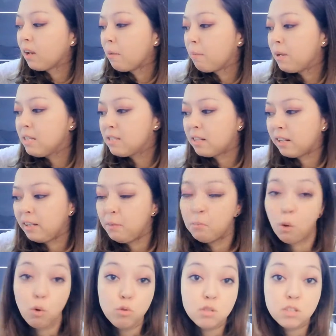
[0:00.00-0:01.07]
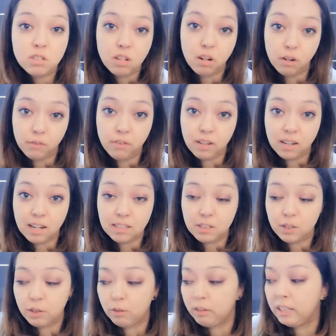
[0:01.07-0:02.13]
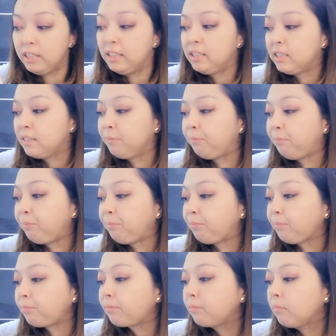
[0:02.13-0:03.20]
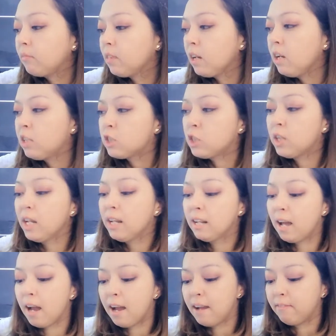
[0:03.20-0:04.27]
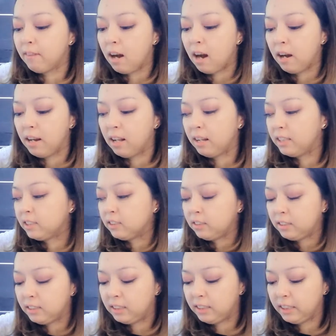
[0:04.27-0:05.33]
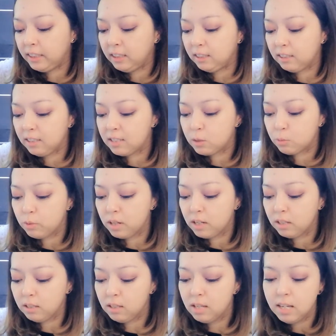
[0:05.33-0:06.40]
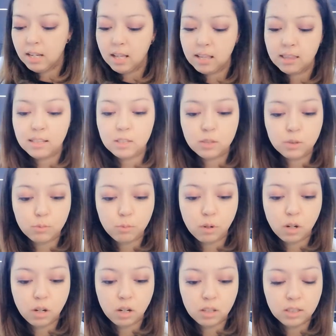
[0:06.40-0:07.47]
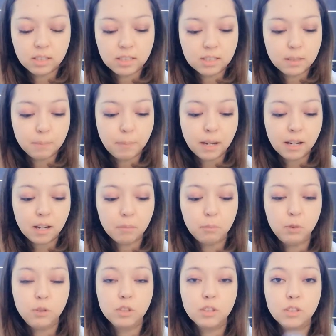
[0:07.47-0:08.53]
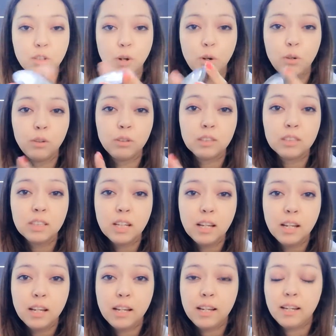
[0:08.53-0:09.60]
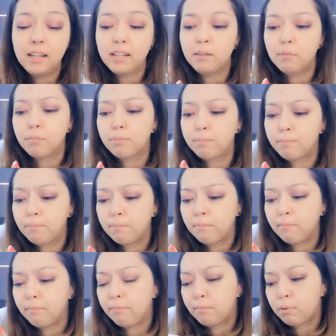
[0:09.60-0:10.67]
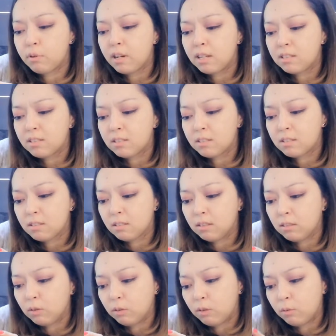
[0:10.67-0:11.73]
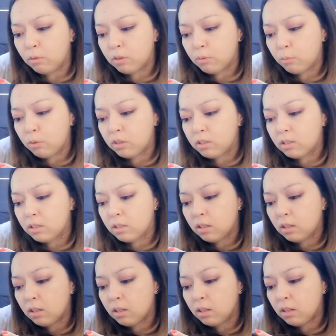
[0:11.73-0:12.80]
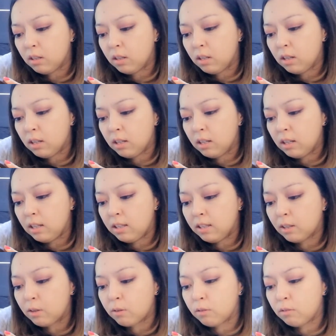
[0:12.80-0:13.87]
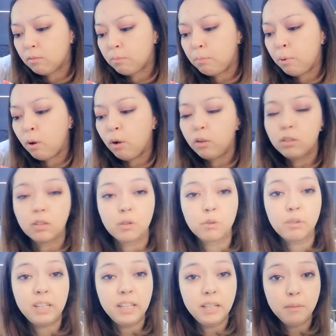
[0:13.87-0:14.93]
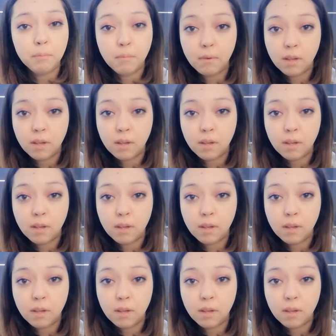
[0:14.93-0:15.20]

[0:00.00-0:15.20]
basically most of the categories. So then I have a highlighter in here as well. This one is the Becca Moonstone in pressed, or what was it? In the Pearl Cream